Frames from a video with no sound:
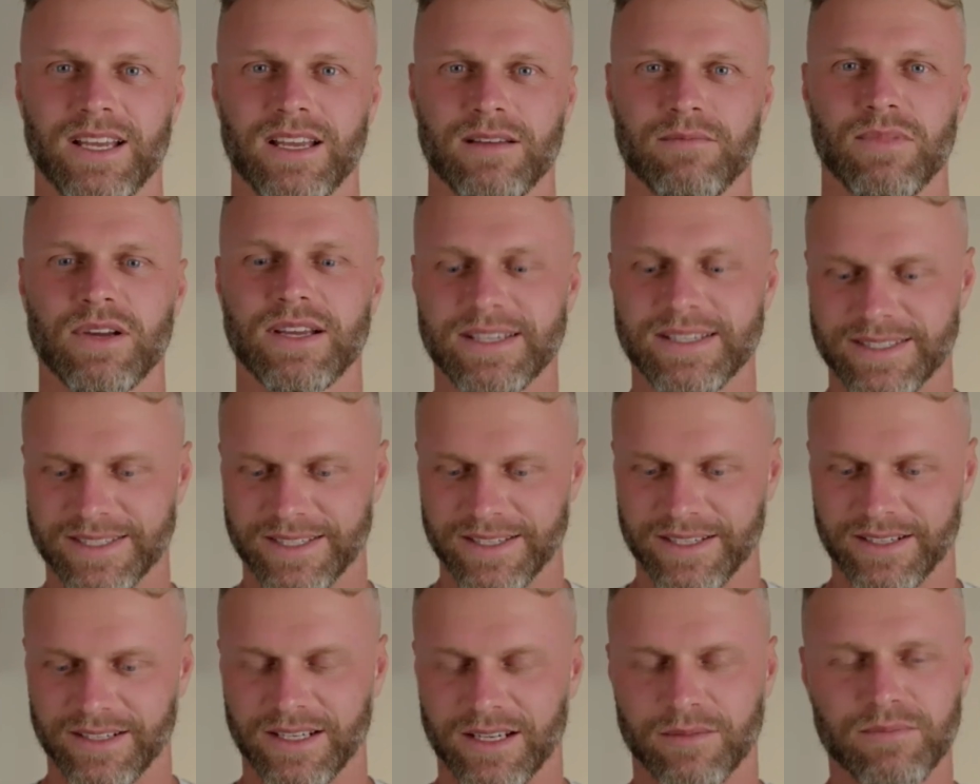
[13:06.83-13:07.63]
Because
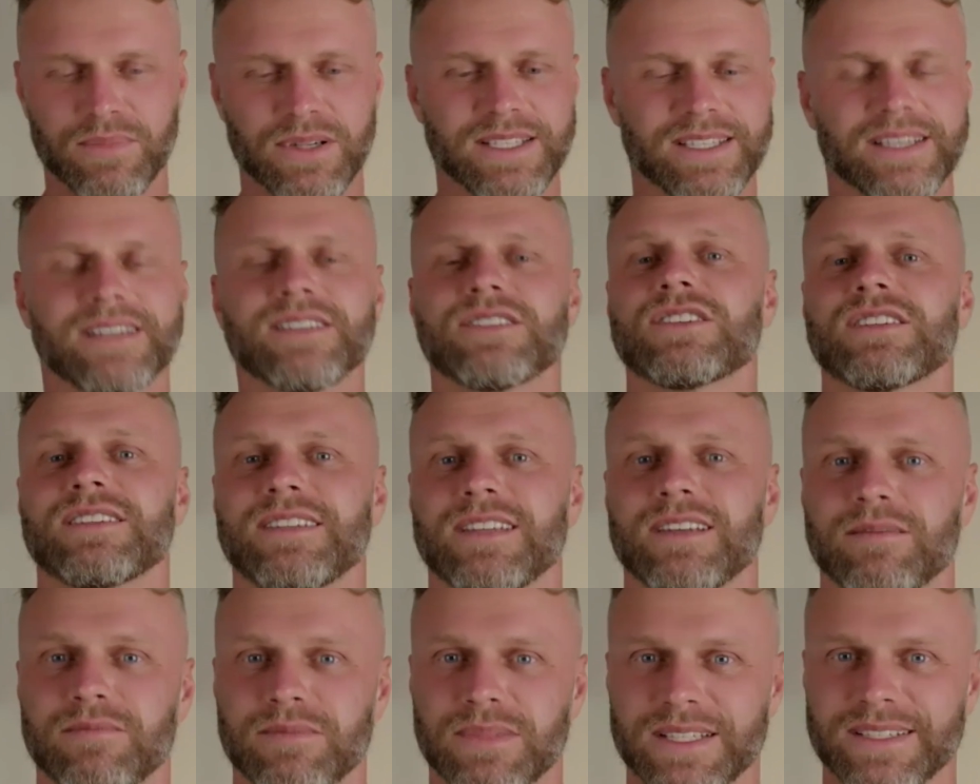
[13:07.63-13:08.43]
numbers are just
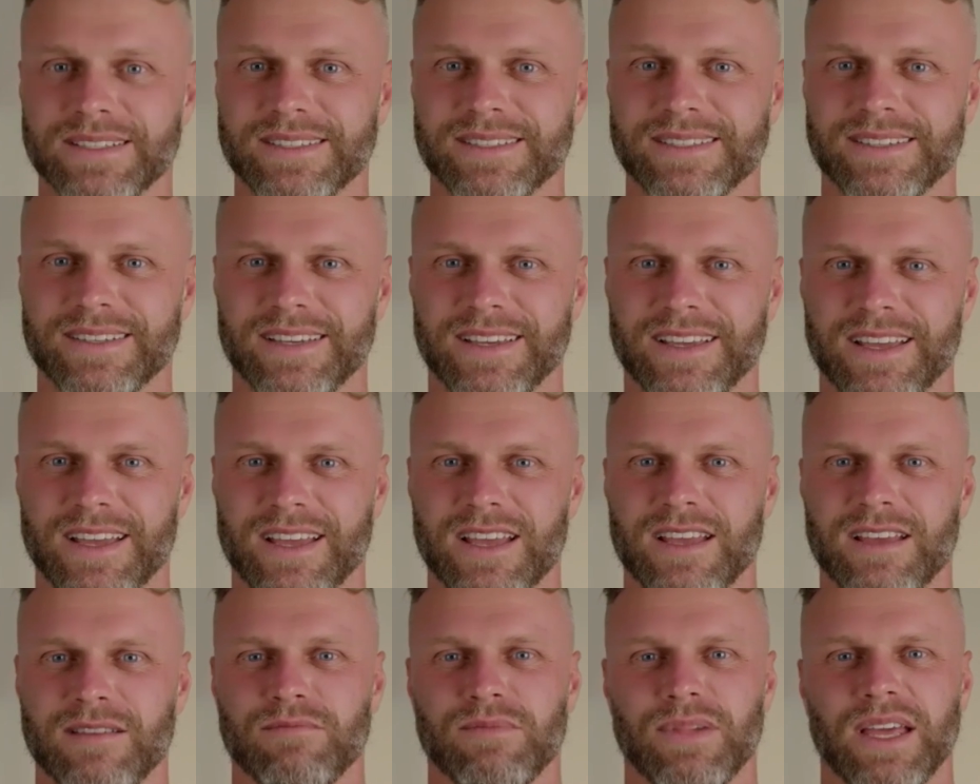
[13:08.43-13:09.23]
numbers,
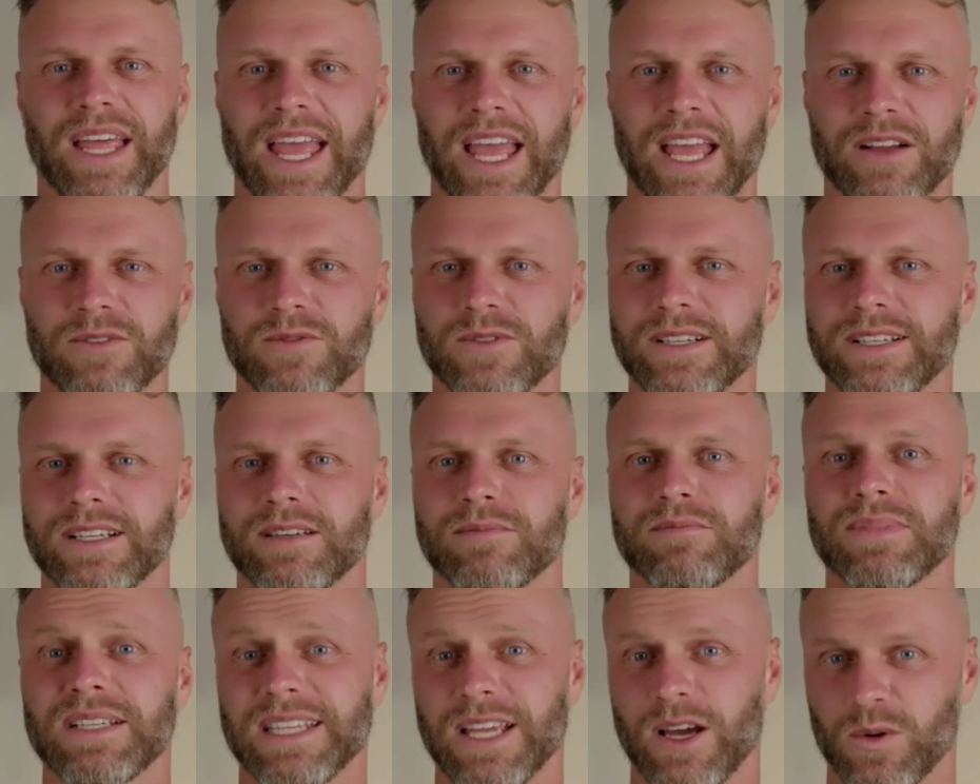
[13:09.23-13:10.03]
but every
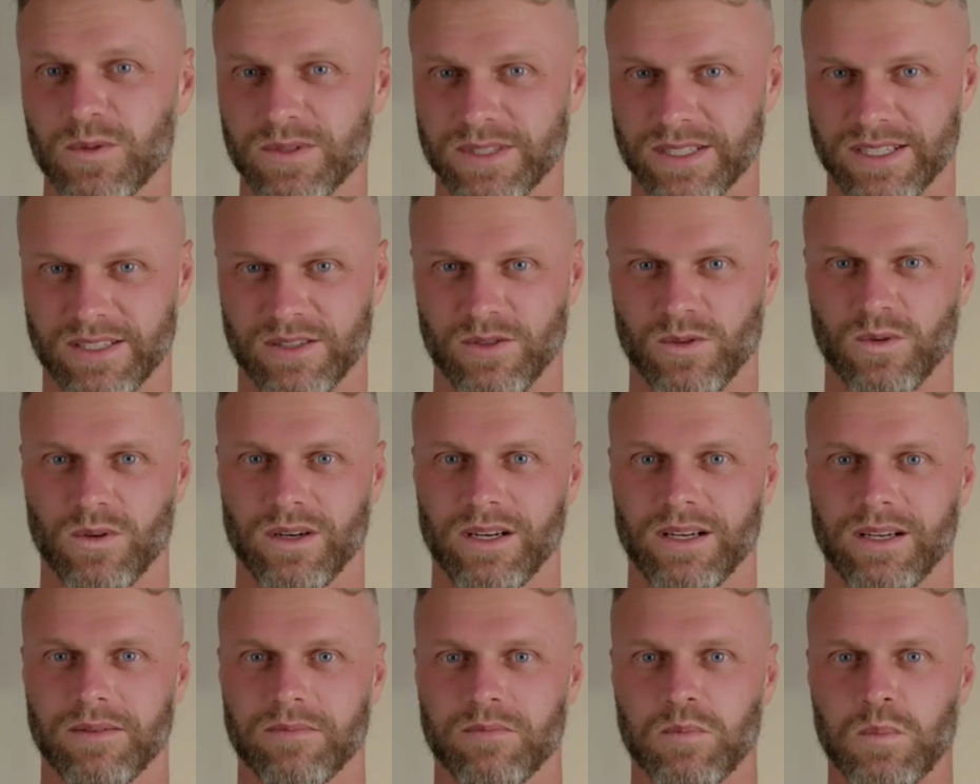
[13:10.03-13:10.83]
number tells a story.
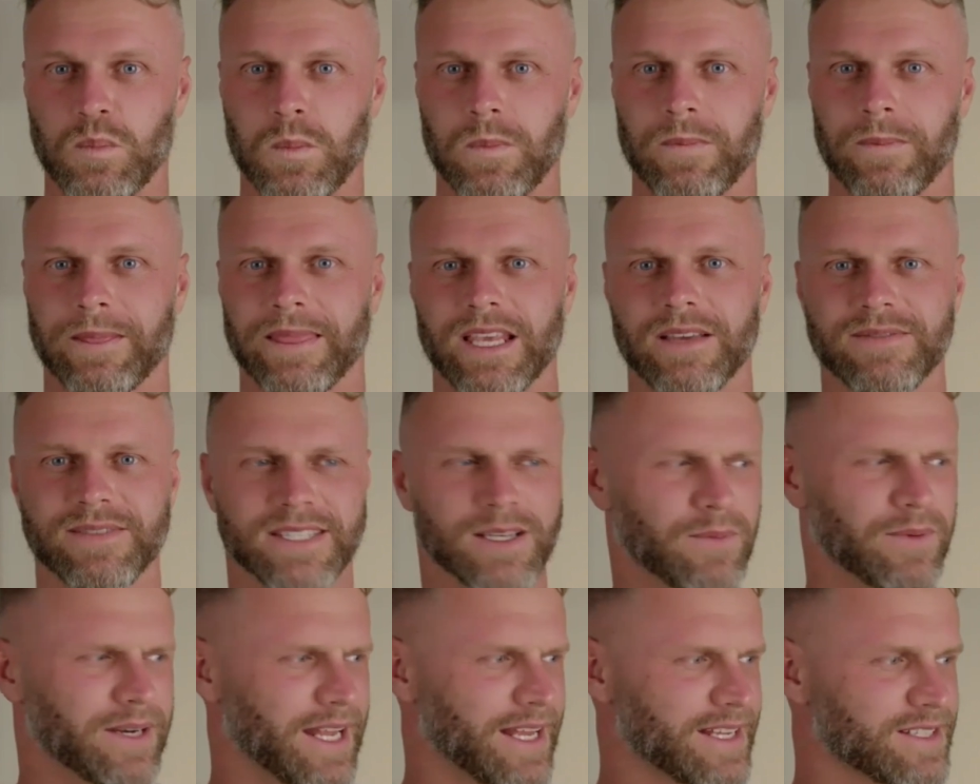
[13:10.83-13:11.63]
If
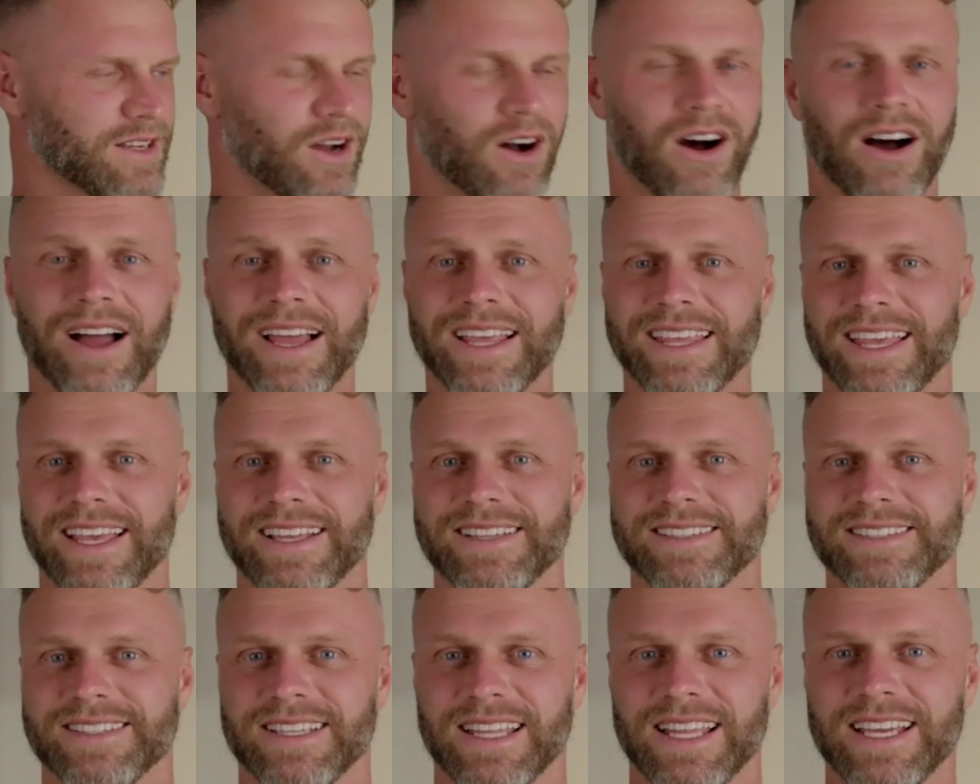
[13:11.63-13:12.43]
someone has high
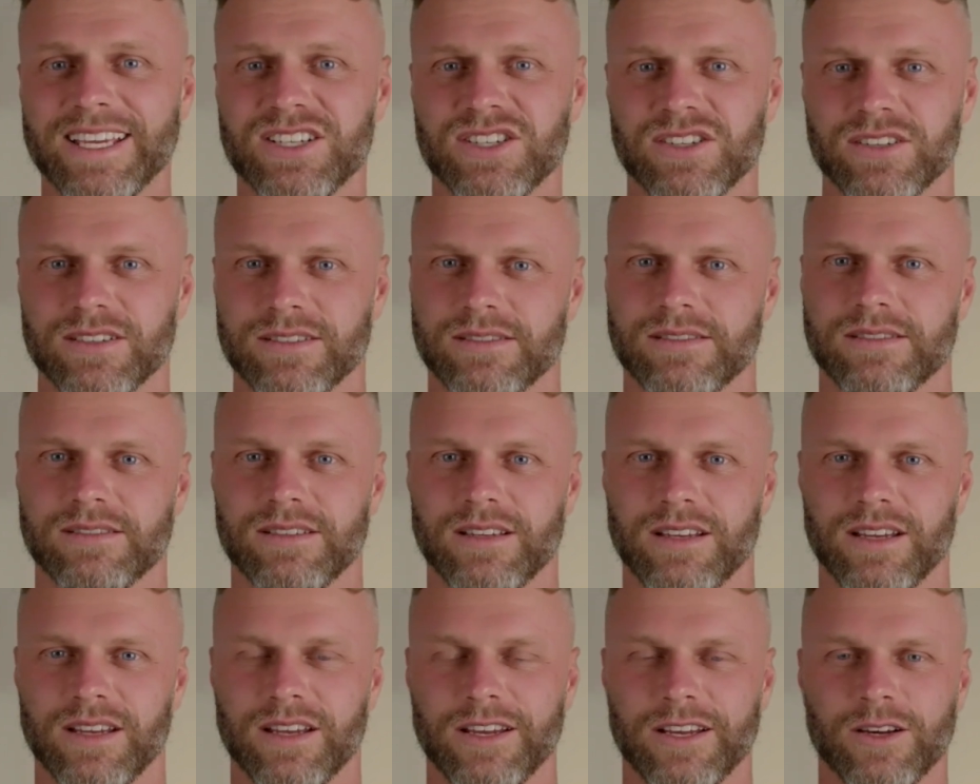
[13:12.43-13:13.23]
cancellations,
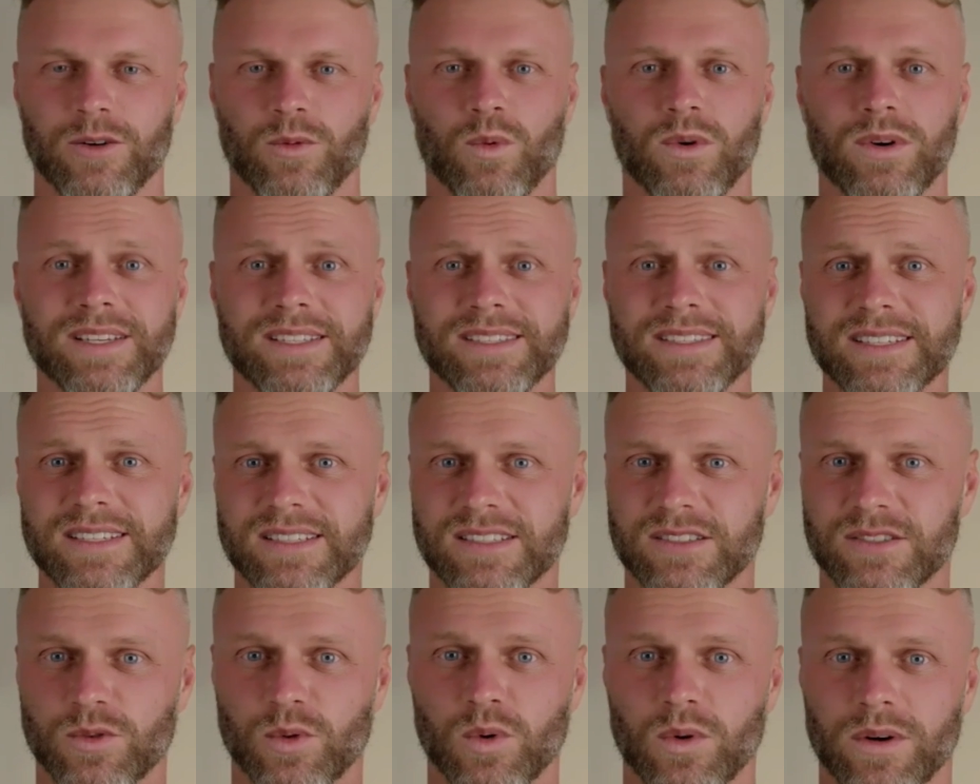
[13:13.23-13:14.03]
what is the
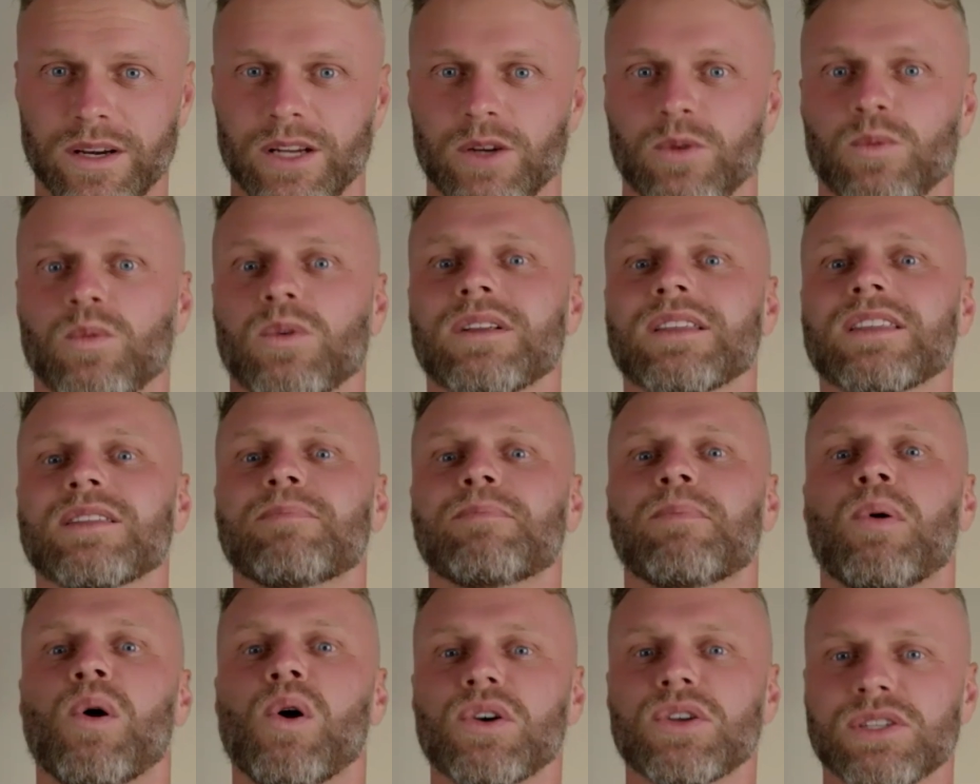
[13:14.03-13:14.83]
story or what are the
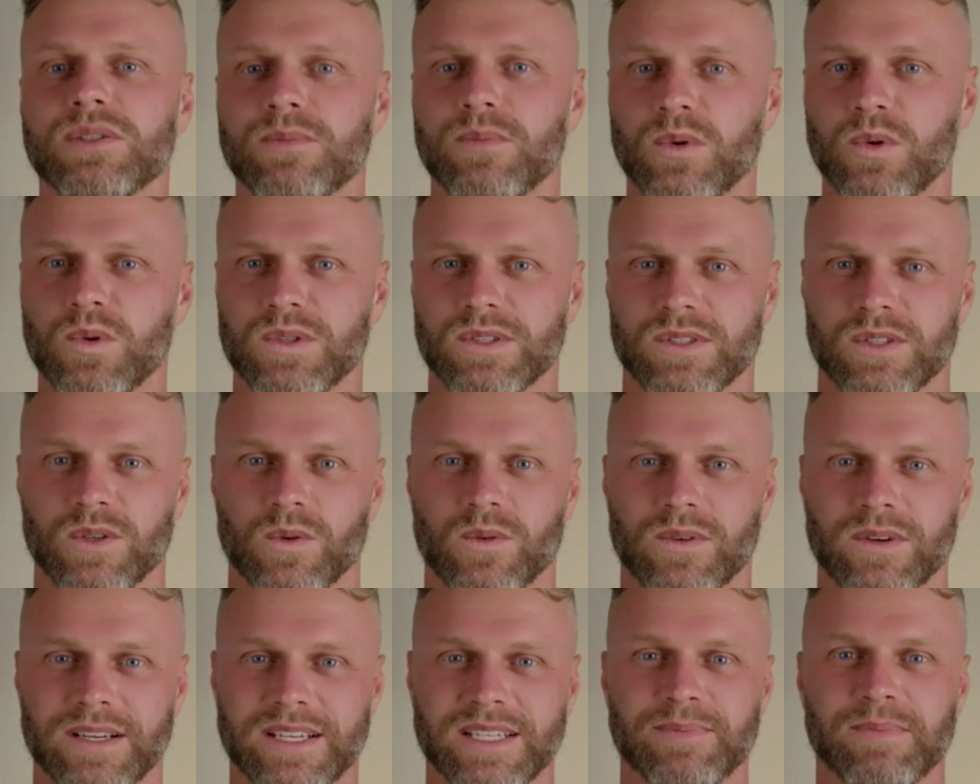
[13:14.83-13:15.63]
possible
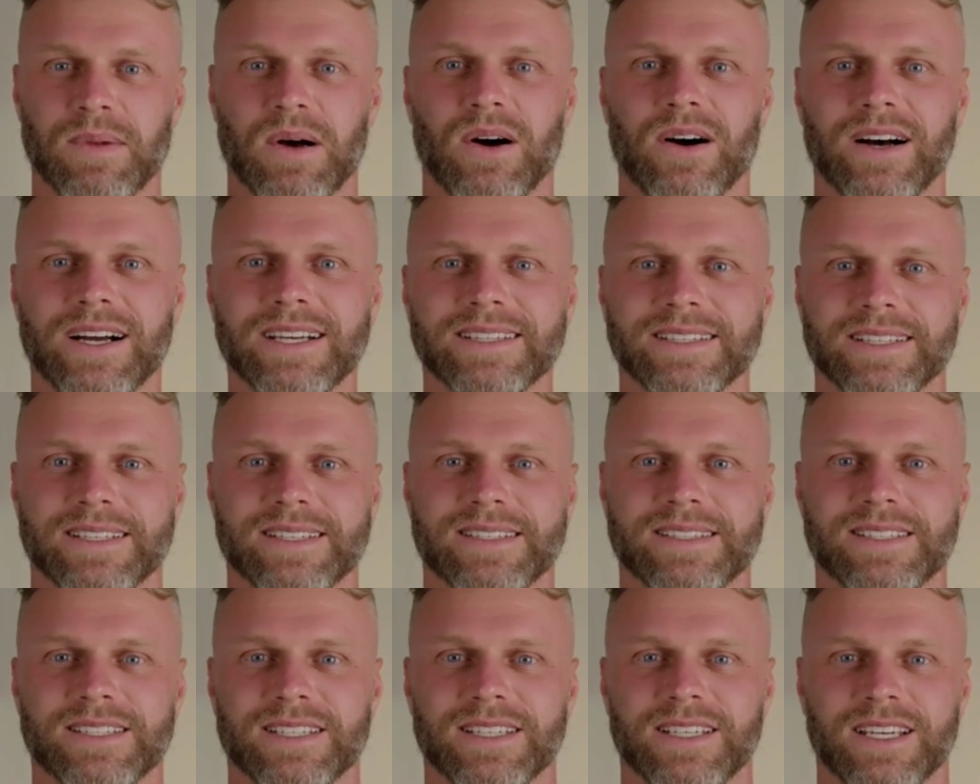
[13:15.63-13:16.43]
stories behind
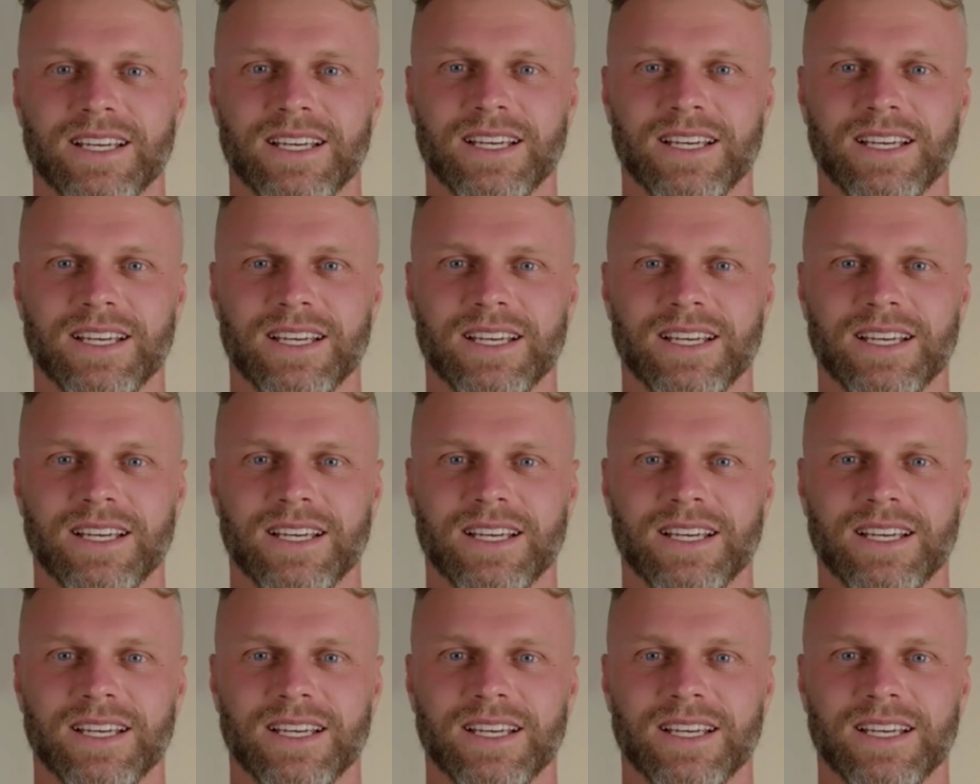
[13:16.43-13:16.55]
this?